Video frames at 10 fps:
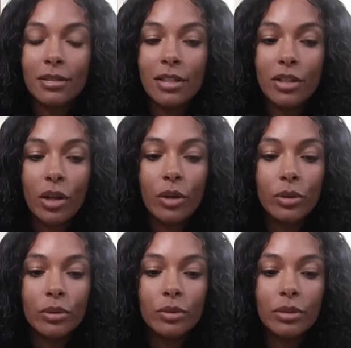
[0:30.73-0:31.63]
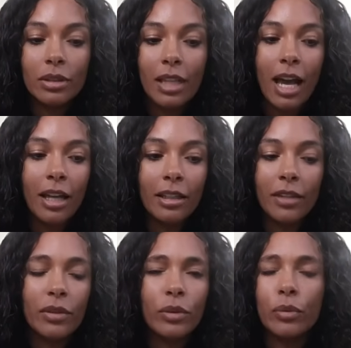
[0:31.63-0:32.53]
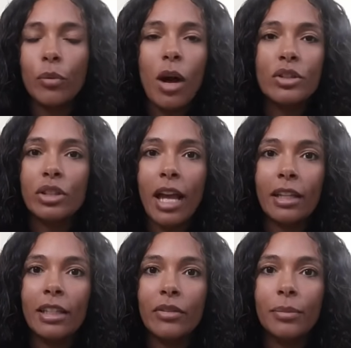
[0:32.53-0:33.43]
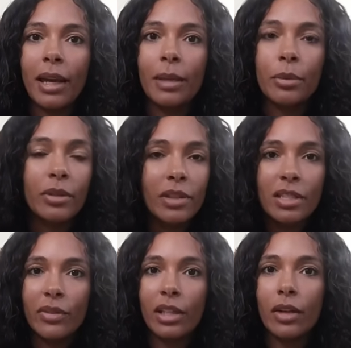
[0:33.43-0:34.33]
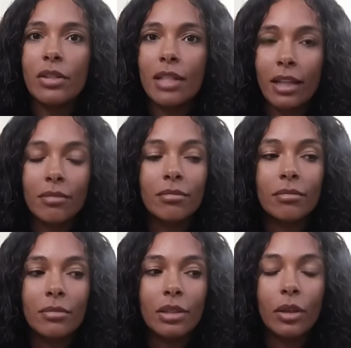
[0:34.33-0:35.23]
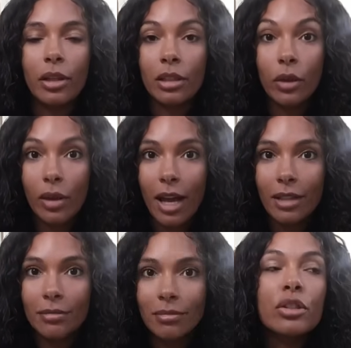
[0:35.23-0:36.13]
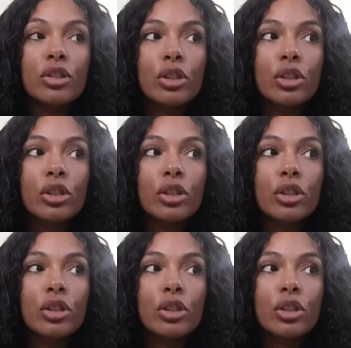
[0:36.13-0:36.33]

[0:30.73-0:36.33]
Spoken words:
so yeah, and if you've watched any of my previous videos, then you already know that.